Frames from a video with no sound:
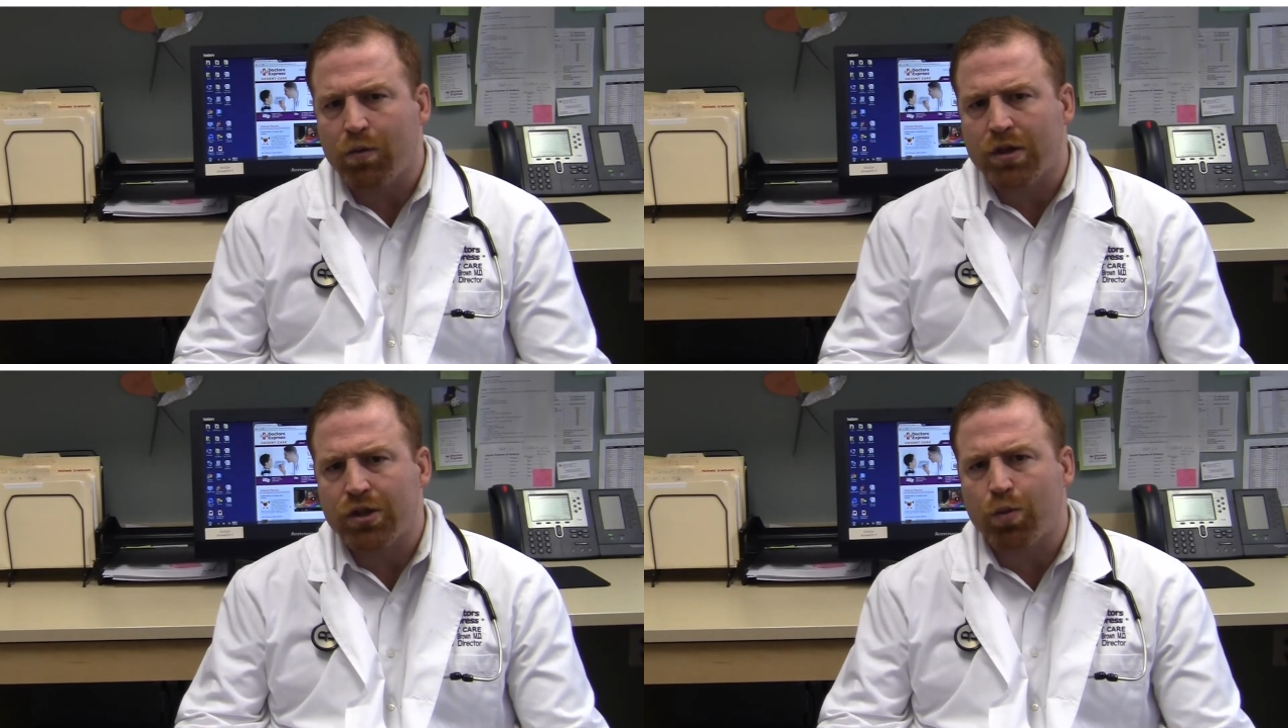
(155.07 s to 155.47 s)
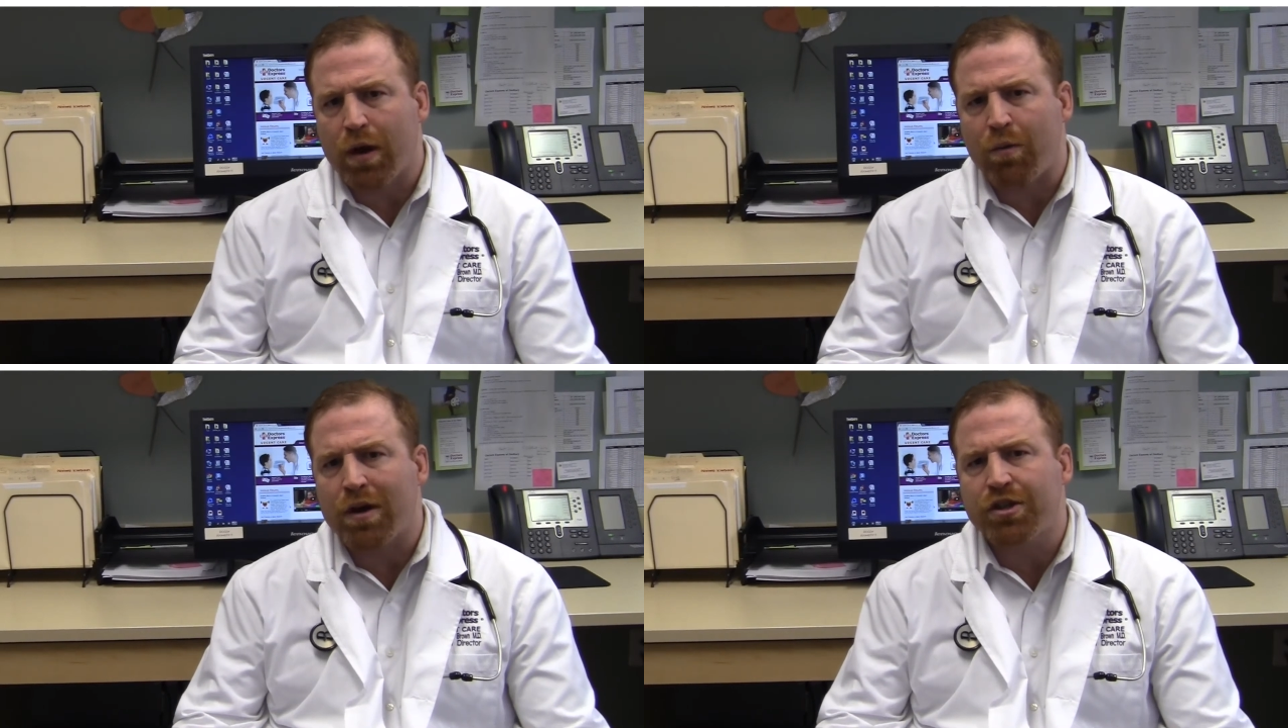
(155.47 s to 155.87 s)
What
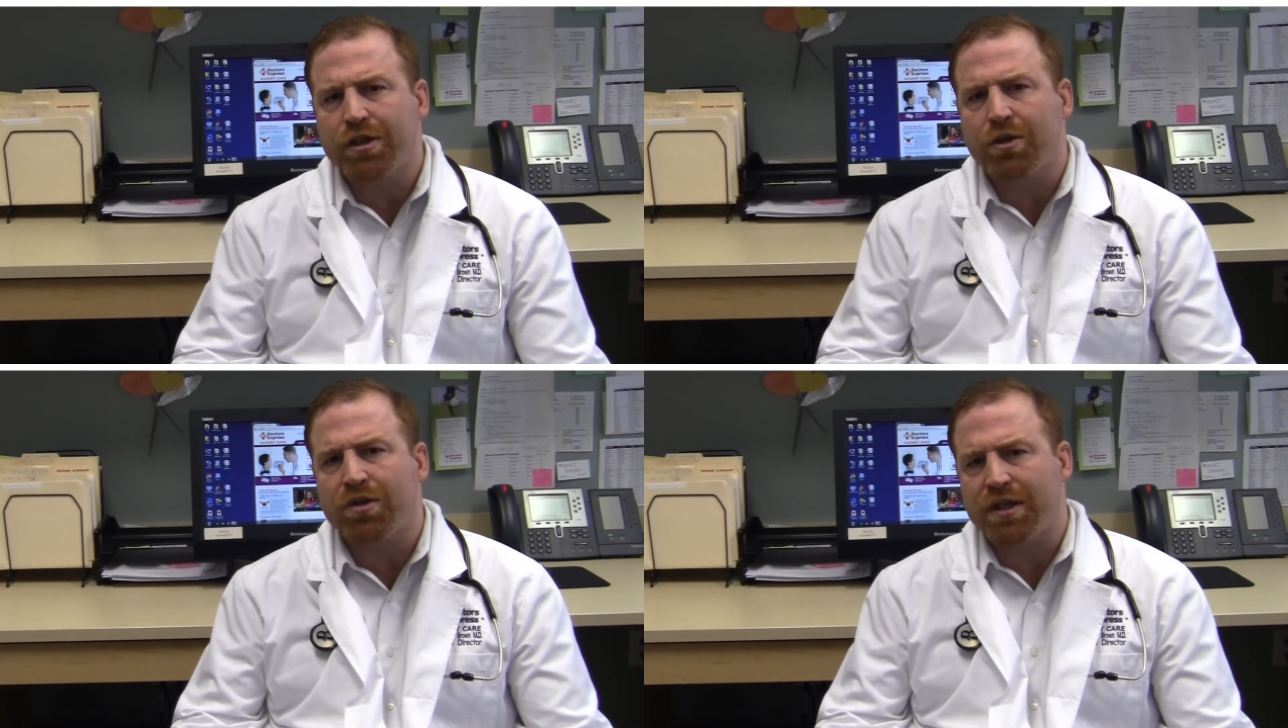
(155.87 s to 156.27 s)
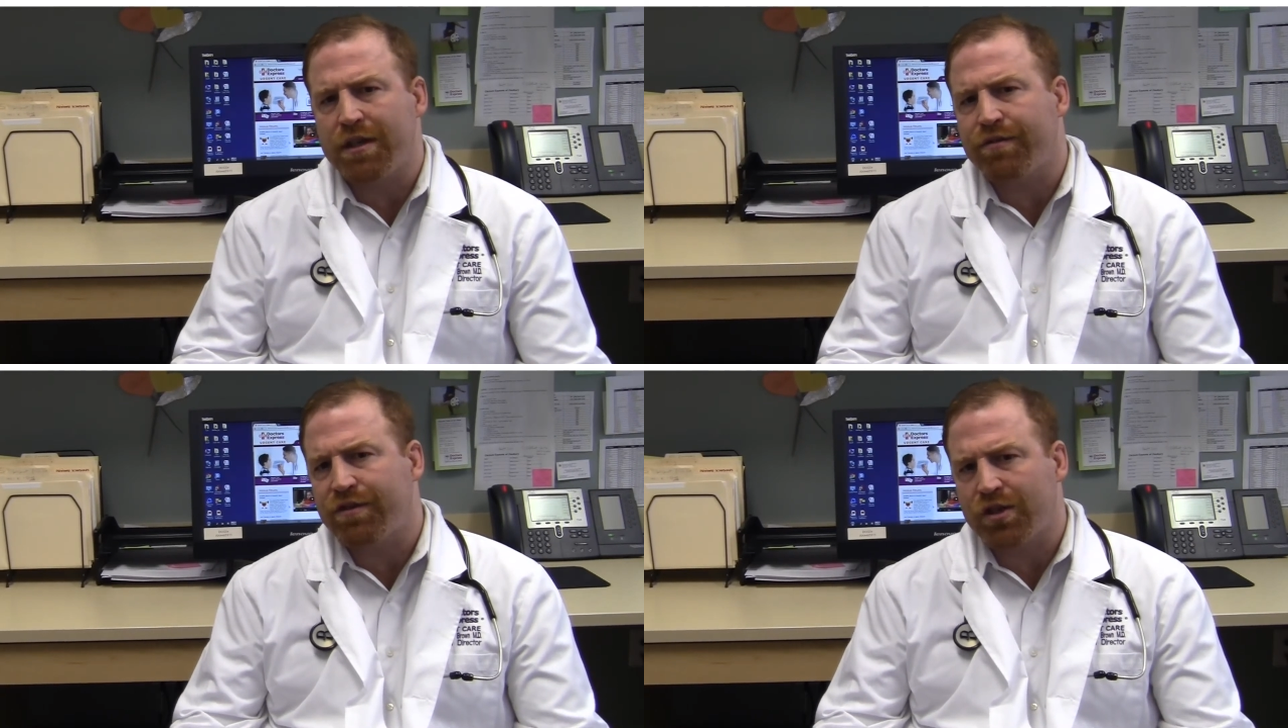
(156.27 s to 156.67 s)
I want you to do is see
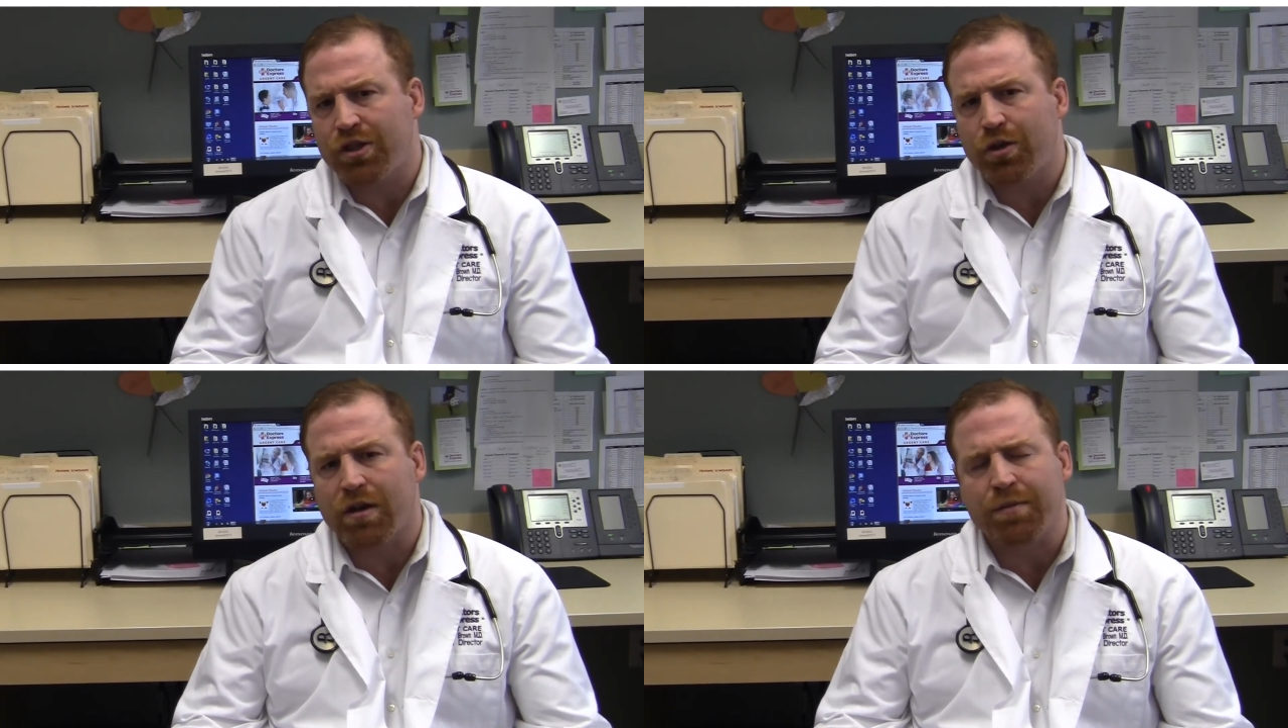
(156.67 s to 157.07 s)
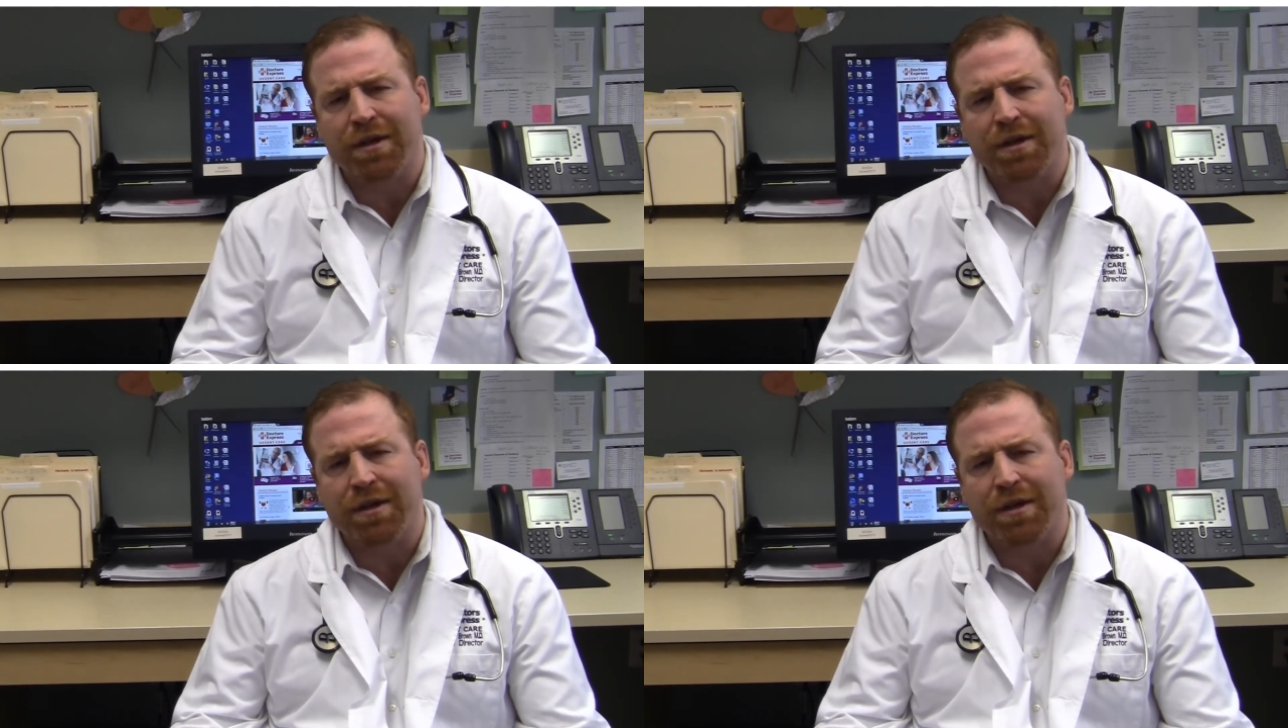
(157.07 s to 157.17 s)
your physician or come